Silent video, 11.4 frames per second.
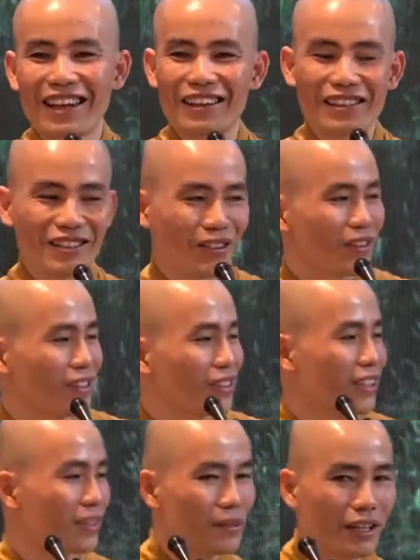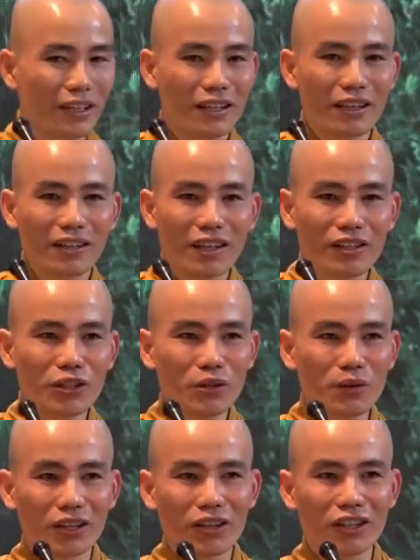like this all the time. Then
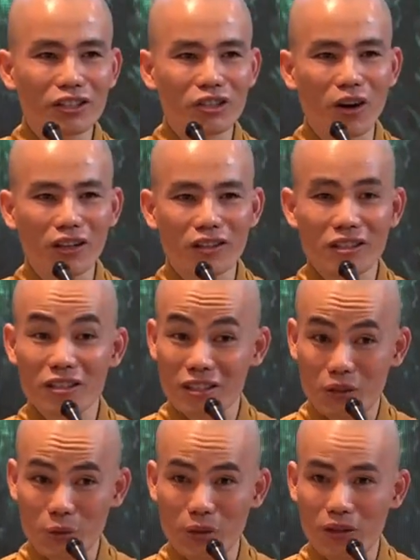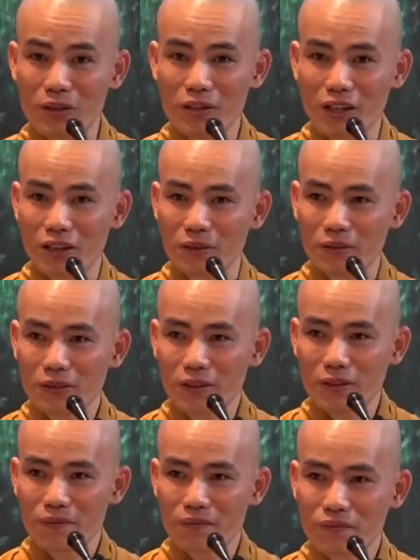you are not tolerant with yourself.
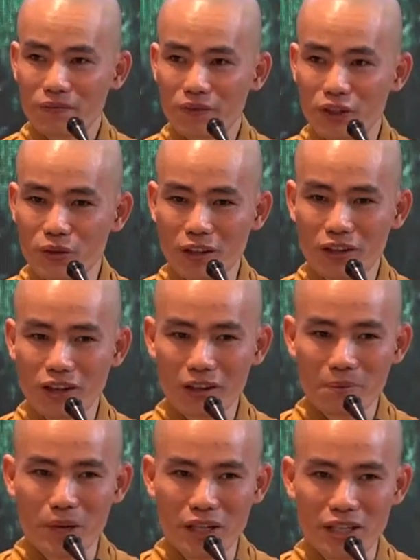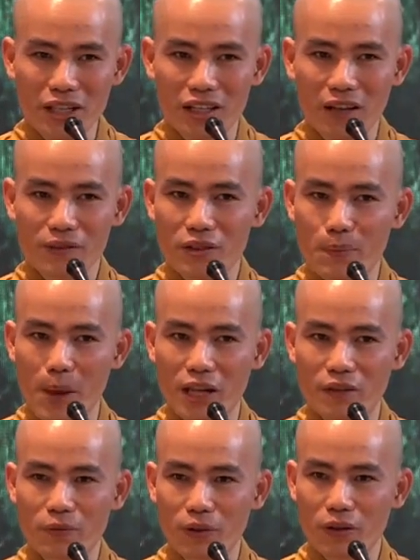You are not big enough
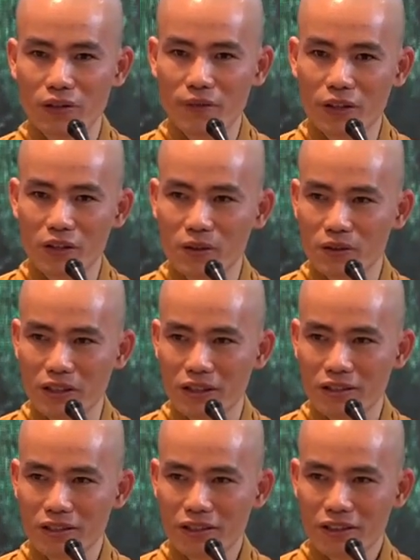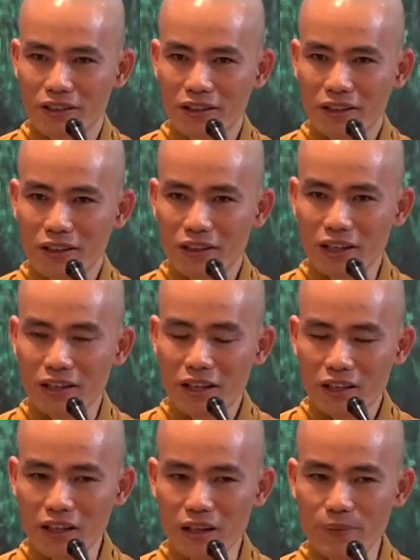space for your difficulties.
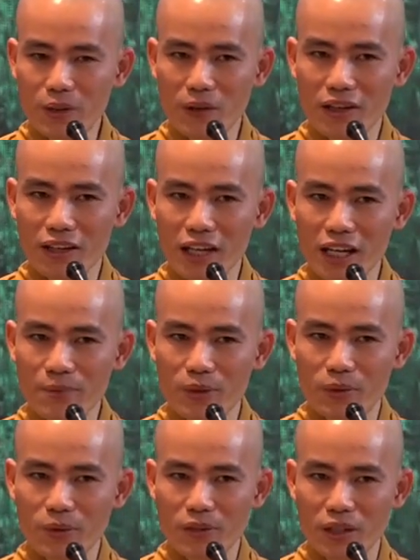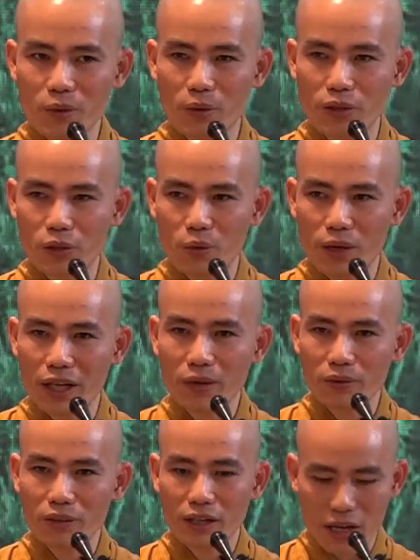Then if you are not able to sit with you one
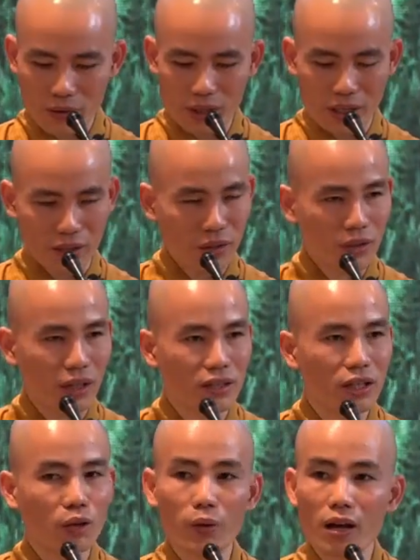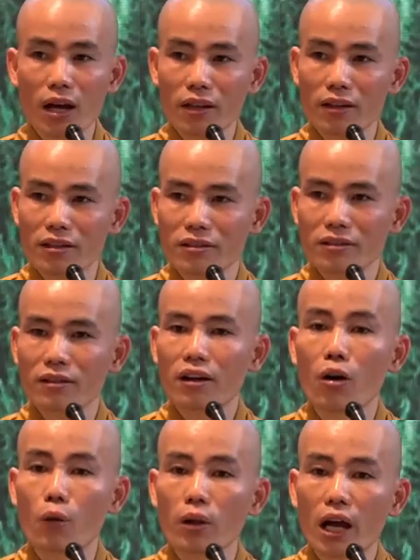hour, how can you can sit with others
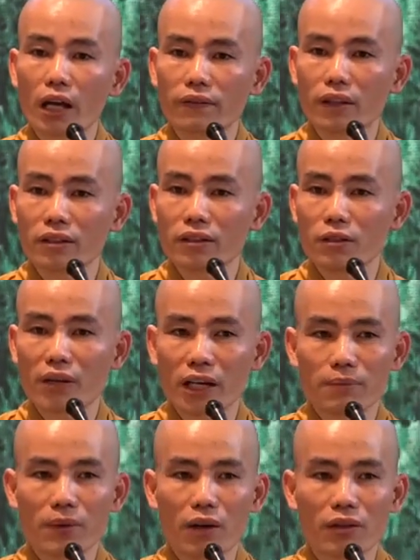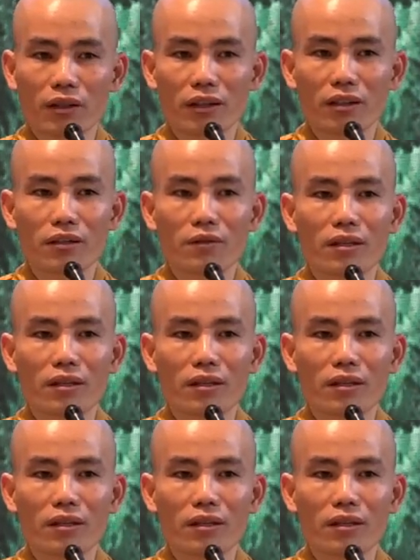whole life and you get married and you